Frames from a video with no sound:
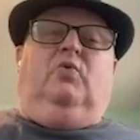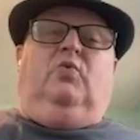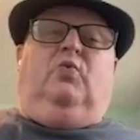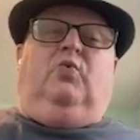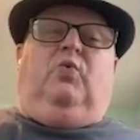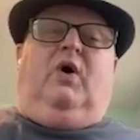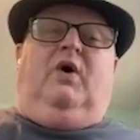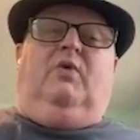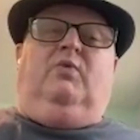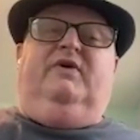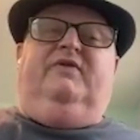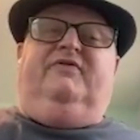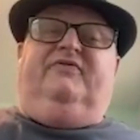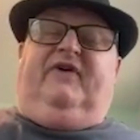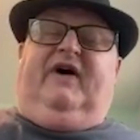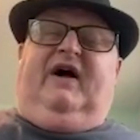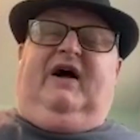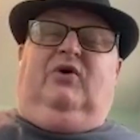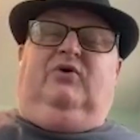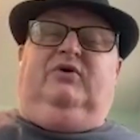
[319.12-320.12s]
what we
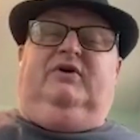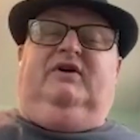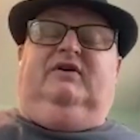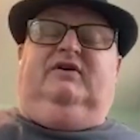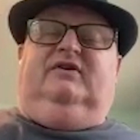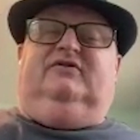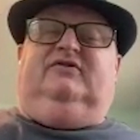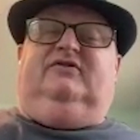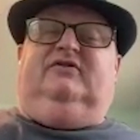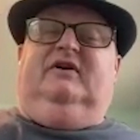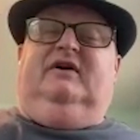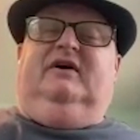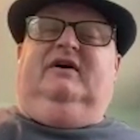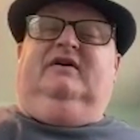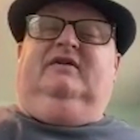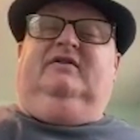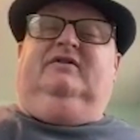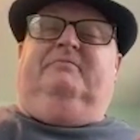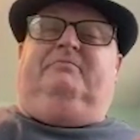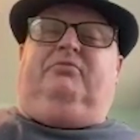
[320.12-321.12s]
found is
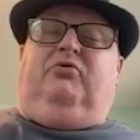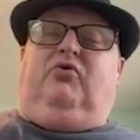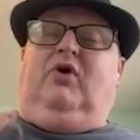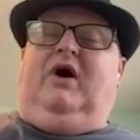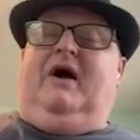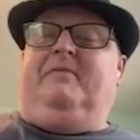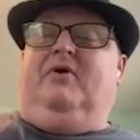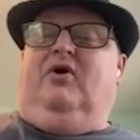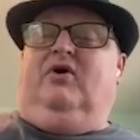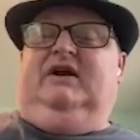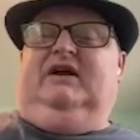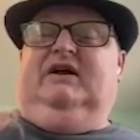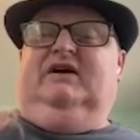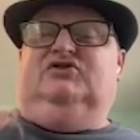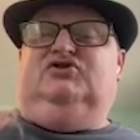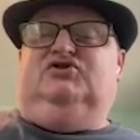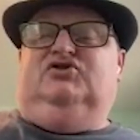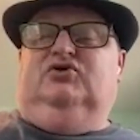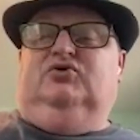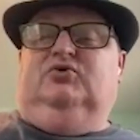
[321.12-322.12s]
the primary
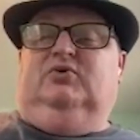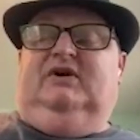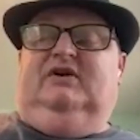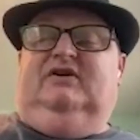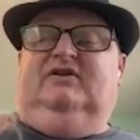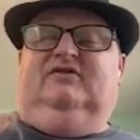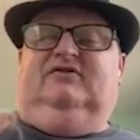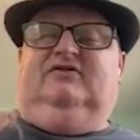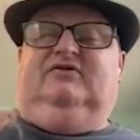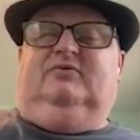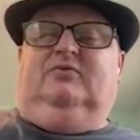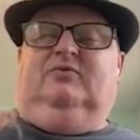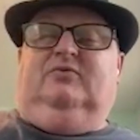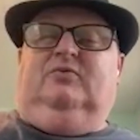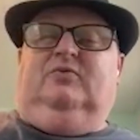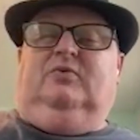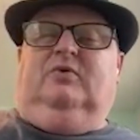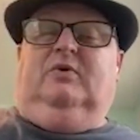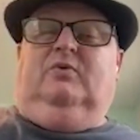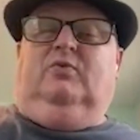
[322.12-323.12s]
issue is
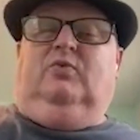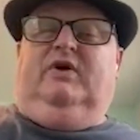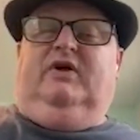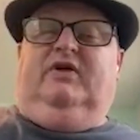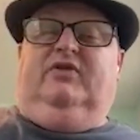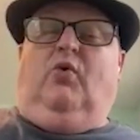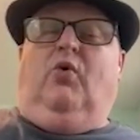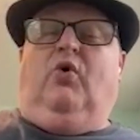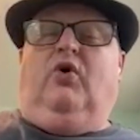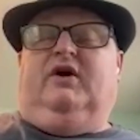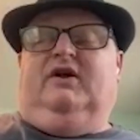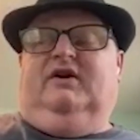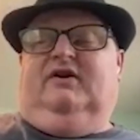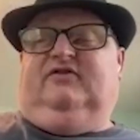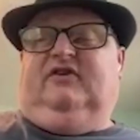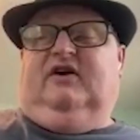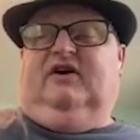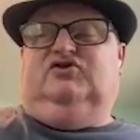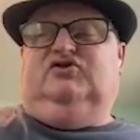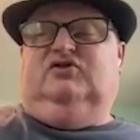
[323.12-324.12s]
with
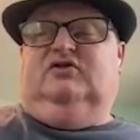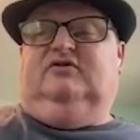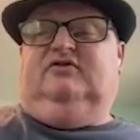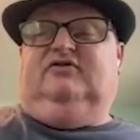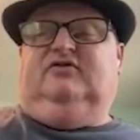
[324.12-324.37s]
organization.